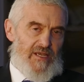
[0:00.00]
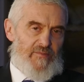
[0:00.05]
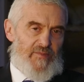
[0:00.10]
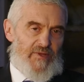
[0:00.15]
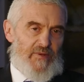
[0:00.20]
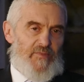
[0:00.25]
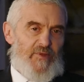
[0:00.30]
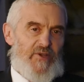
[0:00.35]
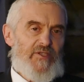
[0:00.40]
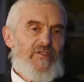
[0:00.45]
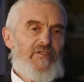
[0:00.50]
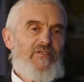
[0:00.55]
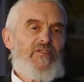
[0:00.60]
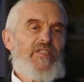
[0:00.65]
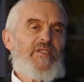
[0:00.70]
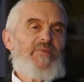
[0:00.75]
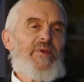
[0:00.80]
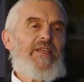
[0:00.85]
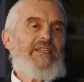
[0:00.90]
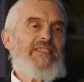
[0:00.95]
But a person who
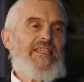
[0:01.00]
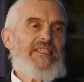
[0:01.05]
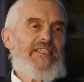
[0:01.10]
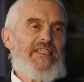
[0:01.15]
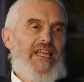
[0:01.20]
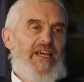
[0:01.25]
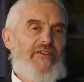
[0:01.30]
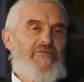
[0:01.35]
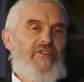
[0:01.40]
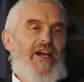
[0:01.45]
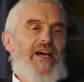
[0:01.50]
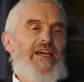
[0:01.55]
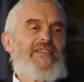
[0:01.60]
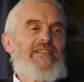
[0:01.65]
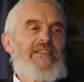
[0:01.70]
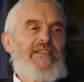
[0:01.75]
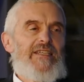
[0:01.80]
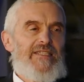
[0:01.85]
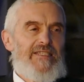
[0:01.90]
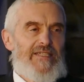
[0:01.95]
spends his life
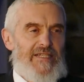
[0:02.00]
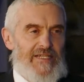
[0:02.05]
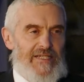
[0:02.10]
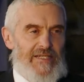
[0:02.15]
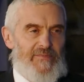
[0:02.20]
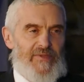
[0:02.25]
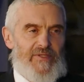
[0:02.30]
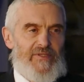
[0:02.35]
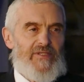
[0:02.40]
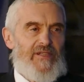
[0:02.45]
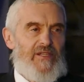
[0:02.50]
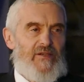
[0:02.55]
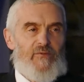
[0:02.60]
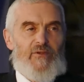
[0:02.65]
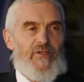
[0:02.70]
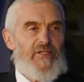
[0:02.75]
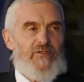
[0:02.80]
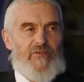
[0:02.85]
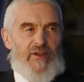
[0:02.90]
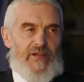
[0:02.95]
idealistically building the
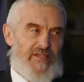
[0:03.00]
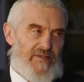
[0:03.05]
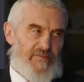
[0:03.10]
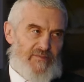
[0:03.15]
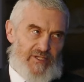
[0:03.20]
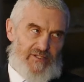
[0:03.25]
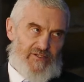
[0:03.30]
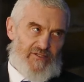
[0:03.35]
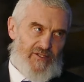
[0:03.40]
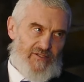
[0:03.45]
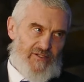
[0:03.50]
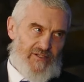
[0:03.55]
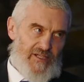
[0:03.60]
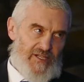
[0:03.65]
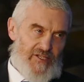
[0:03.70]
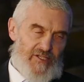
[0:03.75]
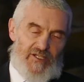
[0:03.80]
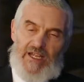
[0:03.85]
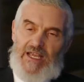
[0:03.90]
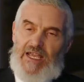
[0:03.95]
world's greatest modern art
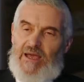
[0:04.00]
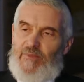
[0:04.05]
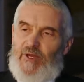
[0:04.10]
collection,